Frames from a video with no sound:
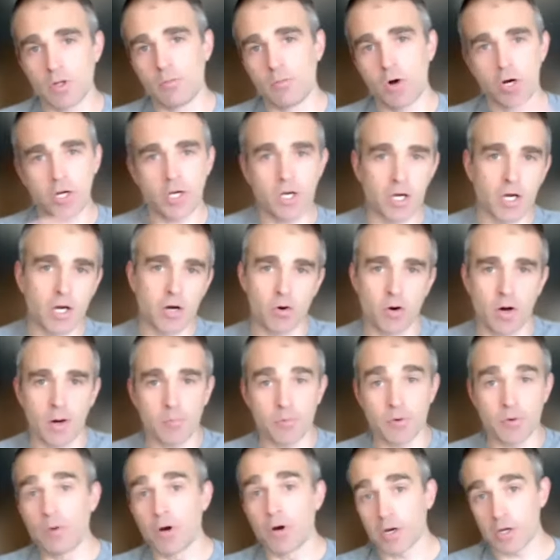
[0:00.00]
the market could go up
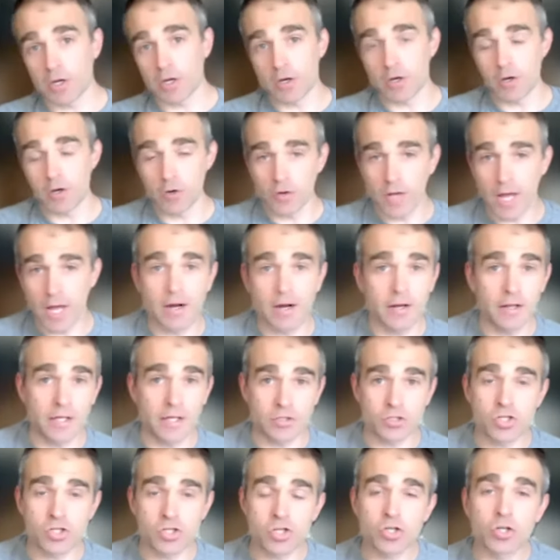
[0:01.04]
or the market could go down, and
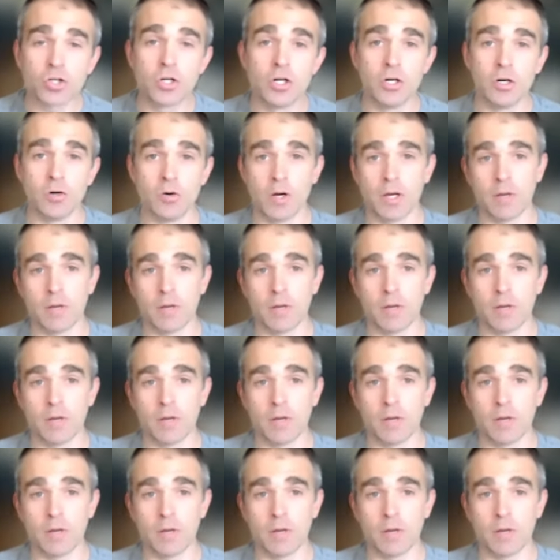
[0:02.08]
that's true.